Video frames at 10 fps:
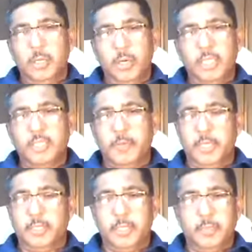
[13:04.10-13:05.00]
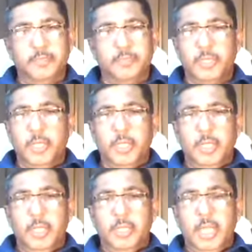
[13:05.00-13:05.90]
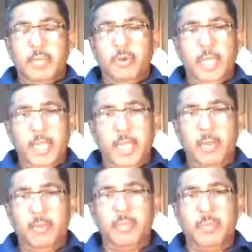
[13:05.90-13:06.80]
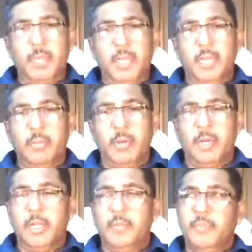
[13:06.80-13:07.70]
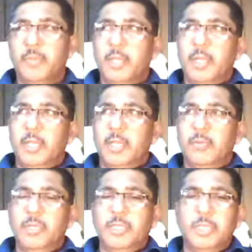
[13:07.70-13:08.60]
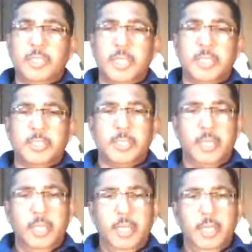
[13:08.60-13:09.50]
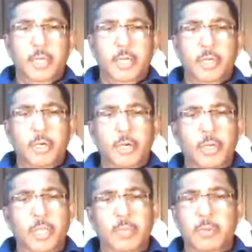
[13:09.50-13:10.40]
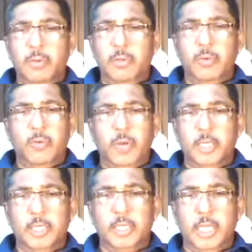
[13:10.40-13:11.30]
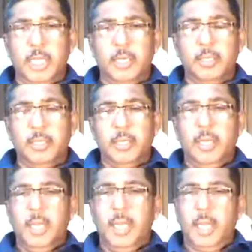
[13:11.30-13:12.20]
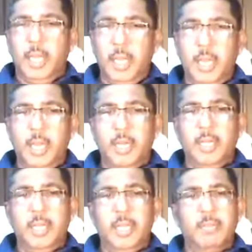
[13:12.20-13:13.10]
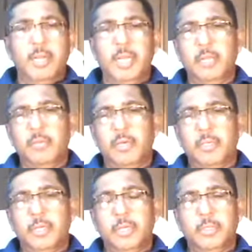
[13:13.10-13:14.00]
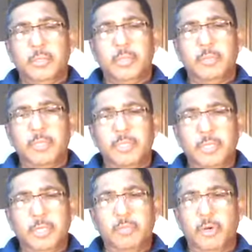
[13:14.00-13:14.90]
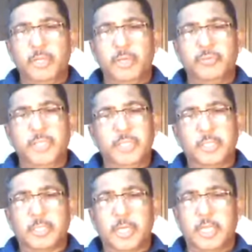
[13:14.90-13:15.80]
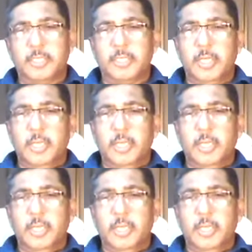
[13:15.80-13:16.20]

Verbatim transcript: Holy Spirit. That book I have with my library, in which he says, No amount of water can add a believer to the mystic body of Jesus Christ.